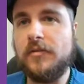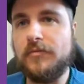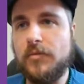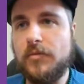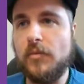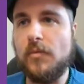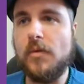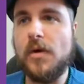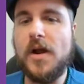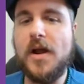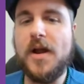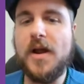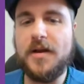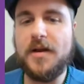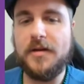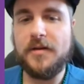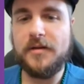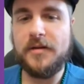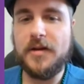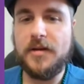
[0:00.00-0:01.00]
one,
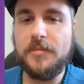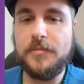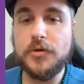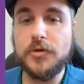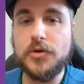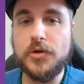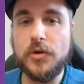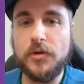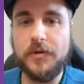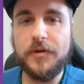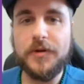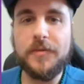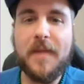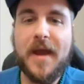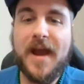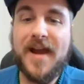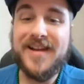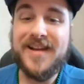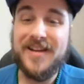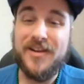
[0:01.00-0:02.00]
and keep your shoulders
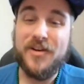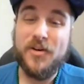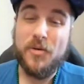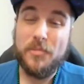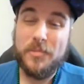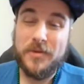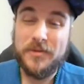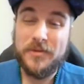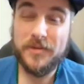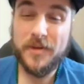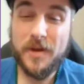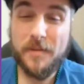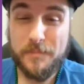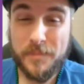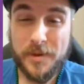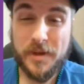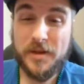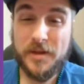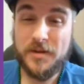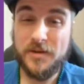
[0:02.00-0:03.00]
back. It opens up
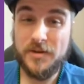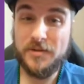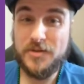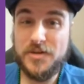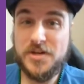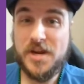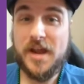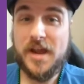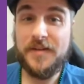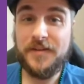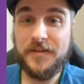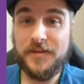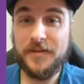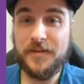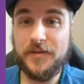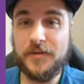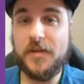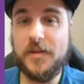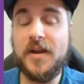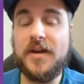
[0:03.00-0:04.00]
your chest
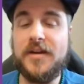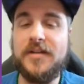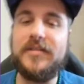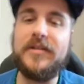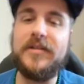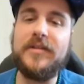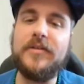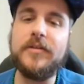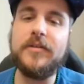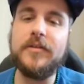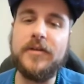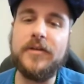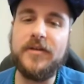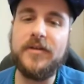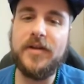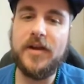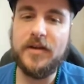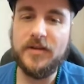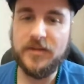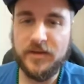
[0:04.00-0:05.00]
so that it's easier to
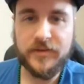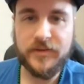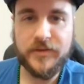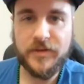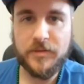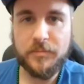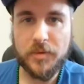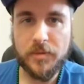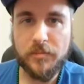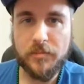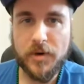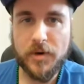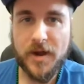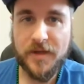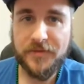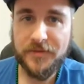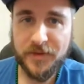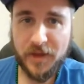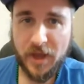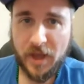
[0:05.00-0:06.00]
take these deeper
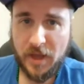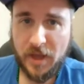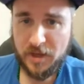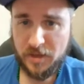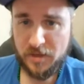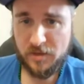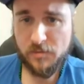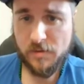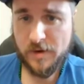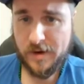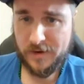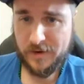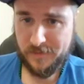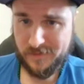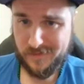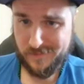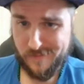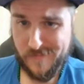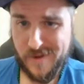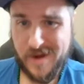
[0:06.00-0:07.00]
breaths. You want
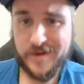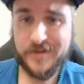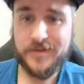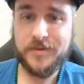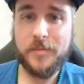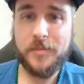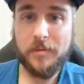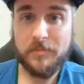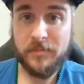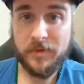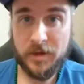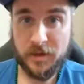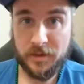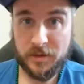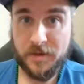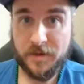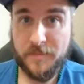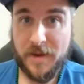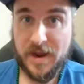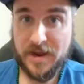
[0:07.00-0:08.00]
maximum lung
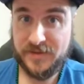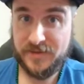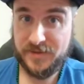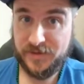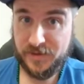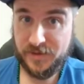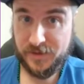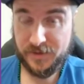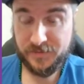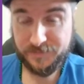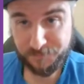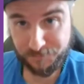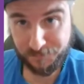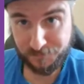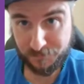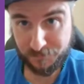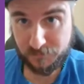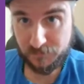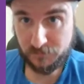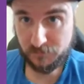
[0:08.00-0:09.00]
capacity.
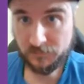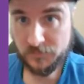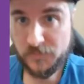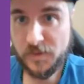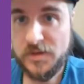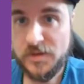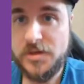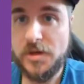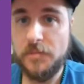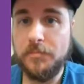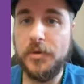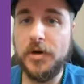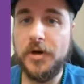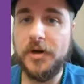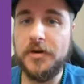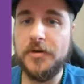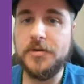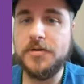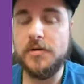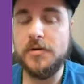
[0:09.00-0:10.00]
So putting
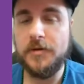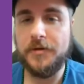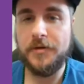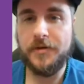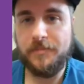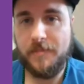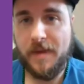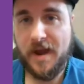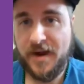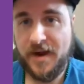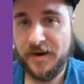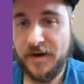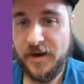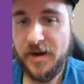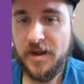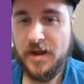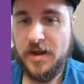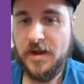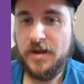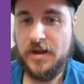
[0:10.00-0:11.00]
your shoulders back
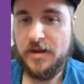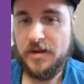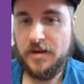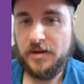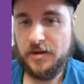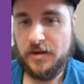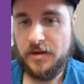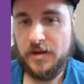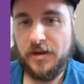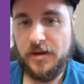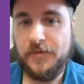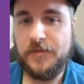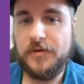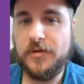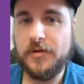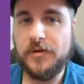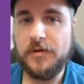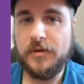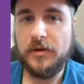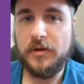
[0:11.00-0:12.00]
gives
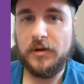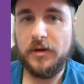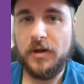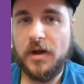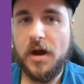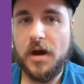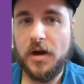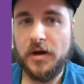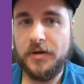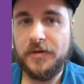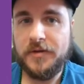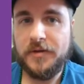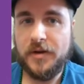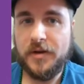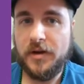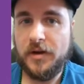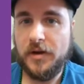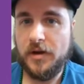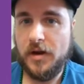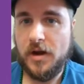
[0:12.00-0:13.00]
your lungs
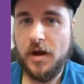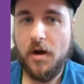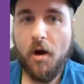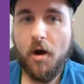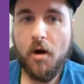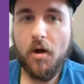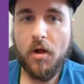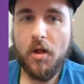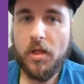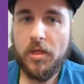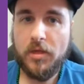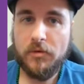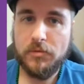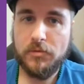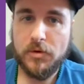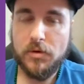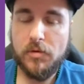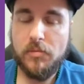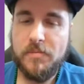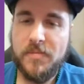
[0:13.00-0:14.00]
all the
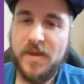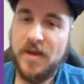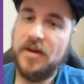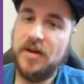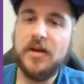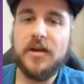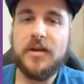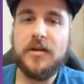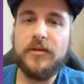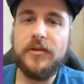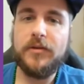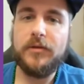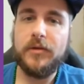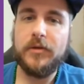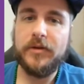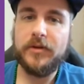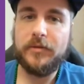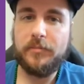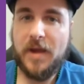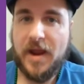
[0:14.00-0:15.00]
room they need to
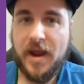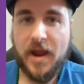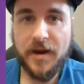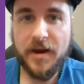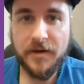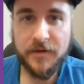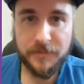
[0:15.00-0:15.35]
expand.